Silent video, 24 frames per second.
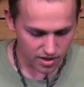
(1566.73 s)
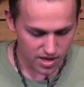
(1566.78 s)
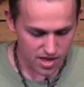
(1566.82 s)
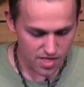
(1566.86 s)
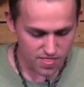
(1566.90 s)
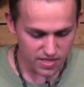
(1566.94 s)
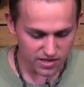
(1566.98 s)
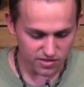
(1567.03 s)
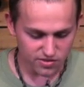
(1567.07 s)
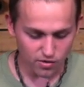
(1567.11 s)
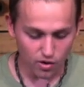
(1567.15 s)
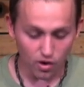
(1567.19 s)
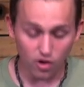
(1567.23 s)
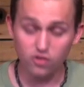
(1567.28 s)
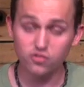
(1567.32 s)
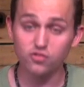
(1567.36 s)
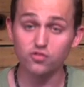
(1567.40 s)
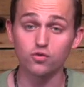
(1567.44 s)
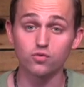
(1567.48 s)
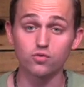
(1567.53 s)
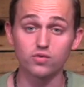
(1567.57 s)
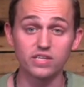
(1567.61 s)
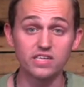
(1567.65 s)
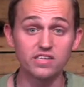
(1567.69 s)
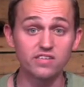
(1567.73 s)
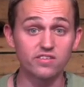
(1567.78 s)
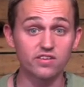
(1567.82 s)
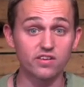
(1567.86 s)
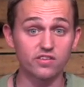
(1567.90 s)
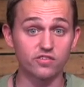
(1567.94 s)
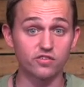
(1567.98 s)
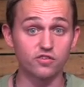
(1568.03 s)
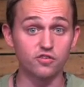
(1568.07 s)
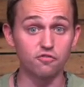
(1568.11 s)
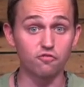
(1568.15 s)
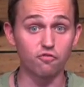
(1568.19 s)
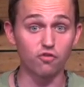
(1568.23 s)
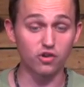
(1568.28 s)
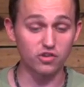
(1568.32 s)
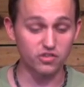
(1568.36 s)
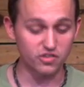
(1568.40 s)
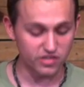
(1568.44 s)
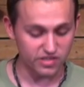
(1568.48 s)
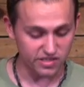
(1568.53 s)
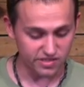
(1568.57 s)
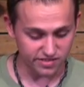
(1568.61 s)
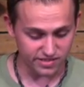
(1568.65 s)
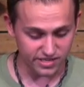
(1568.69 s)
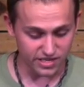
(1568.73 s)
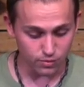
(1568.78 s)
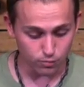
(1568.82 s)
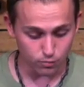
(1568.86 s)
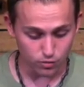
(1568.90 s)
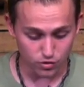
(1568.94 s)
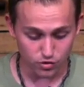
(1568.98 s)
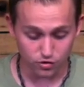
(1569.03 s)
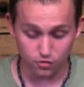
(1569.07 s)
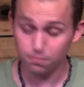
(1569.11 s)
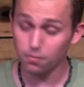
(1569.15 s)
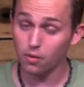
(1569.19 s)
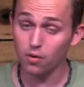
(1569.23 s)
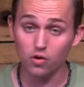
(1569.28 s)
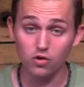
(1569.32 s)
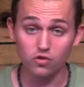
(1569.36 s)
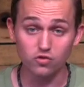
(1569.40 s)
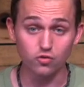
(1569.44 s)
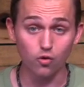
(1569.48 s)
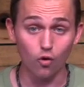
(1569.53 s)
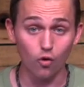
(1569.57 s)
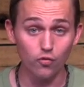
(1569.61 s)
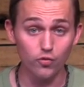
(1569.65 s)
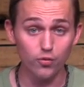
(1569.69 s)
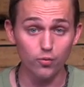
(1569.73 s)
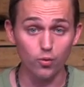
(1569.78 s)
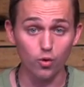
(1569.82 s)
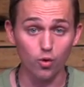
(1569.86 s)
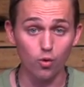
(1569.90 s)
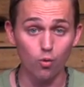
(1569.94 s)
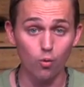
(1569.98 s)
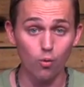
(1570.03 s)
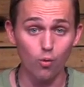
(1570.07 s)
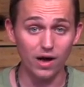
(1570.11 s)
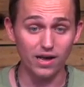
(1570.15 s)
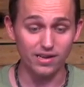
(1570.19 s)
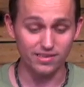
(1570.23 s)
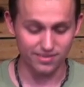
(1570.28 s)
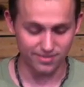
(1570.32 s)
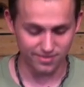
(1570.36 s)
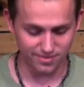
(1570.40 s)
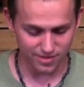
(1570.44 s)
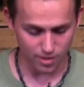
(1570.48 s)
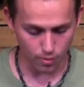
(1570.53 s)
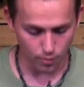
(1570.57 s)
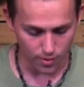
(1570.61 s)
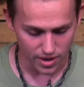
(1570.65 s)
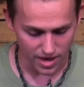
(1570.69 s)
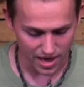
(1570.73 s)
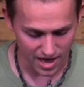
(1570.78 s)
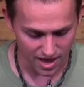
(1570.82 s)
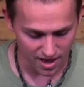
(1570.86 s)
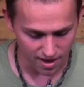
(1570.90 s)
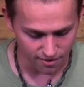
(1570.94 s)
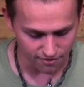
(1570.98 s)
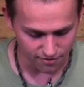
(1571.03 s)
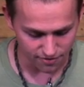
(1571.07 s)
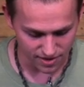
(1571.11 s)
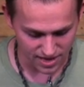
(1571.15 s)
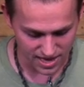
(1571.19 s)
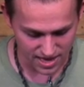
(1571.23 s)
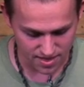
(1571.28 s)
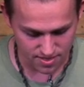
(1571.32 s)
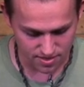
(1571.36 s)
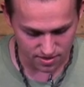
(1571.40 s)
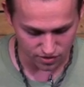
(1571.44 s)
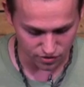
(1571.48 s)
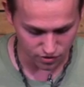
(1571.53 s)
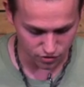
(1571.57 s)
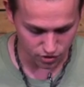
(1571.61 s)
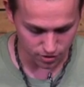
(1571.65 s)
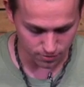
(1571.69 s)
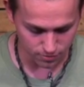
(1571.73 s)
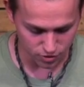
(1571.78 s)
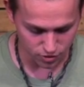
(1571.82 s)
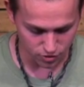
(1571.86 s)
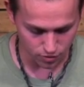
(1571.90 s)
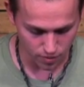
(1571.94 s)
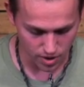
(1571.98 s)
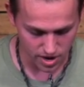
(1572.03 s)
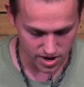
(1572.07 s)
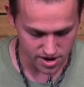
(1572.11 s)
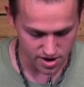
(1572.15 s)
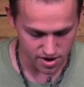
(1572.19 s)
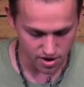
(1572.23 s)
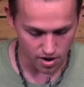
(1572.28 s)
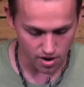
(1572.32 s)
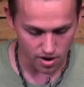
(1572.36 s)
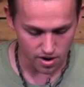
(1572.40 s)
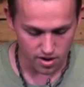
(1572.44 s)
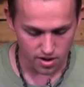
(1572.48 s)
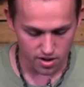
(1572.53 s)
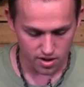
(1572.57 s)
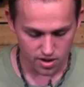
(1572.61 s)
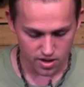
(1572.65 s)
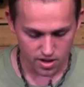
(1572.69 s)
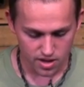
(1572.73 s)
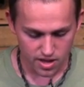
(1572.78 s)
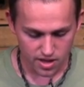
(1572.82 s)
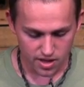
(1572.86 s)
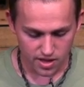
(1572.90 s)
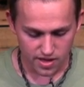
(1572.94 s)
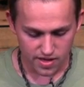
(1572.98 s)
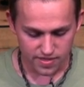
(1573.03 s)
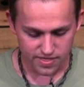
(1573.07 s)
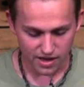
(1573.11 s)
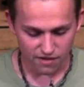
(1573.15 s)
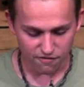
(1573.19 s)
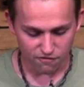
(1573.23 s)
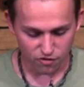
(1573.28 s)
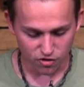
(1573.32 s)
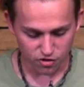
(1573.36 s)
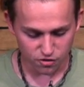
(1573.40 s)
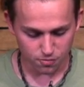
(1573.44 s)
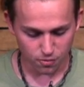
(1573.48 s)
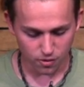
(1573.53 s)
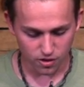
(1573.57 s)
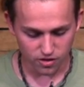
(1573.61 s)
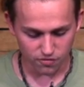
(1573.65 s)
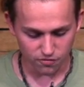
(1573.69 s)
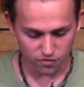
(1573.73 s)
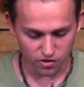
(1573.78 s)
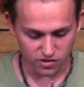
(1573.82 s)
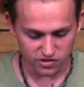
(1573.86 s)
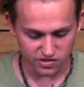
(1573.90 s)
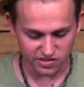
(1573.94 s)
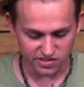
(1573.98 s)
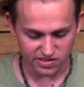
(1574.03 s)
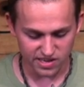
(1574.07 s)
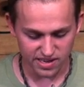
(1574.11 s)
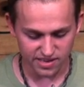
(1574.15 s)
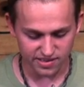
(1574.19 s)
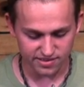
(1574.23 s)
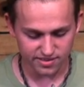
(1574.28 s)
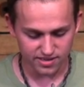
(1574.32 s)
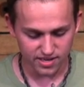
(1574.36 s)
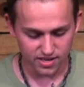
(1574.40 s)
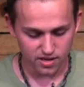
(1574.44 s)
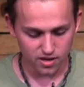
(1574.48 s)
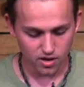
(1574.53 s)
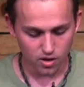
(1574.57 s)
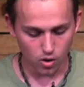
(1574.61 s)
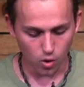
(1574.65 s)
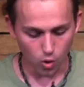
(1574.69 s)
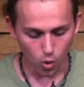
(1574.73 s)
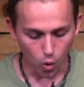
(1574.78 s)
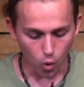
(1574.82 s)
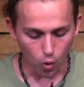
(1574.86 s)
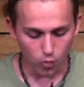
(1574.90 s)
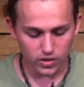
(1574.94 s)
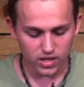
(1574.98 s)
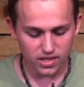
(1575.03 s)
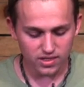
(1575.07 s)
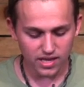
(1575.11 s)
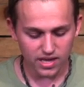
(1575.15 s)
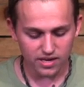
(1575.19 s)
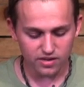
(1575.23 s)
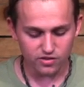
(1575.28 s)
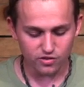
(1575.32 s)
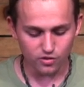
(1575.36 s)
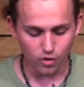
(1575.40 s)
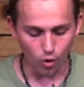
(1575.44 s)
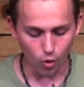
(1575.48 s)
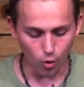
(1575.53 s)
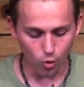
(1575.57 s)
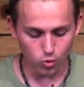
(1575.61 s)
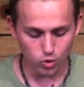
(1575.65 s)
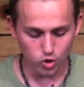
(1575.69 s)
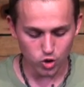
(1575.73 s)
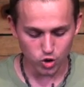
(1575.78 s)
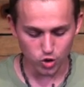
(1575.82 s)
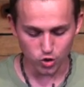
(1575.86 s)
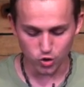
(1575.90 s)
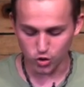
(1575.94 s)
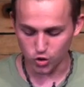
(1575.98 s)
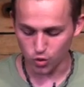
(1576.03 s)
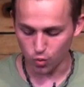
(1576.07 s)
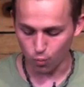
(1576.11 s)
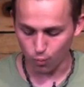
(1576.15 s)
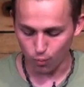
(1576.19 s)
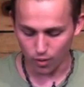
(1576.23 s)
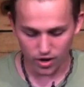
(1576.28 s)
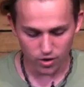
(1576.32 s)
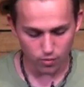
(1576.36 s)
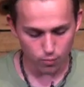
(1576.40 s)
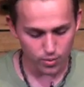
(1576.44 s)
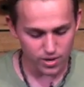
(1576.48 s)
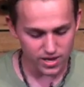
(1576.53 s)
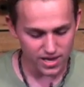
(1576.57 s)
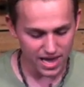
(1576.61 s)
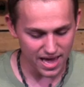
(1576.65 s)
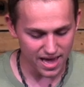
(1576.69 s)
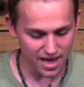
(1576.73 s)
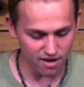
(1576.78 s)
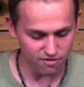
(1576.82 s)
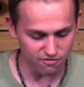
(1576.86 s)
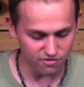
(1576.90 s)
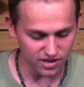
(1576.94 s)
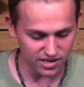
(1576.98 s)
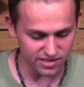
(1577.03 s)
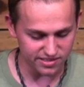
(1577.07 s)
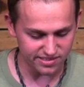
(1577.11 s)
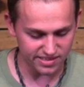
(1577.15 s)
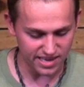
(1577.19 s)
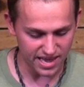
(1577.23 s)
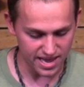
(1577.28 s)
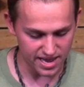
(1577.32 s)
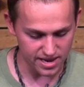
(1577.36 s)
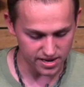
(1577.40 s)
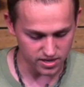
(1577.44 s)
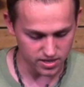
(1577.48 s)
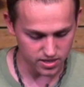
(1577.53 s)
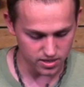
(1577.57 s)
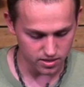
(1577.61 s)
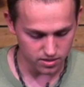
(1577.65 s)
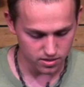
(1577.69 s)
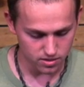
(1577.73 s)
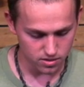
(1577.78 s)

And this also leads us to verse 16, which is Paul's only request that we have in the scripture right here. And that first part of the verse says, Only let us hold true to what we have attained.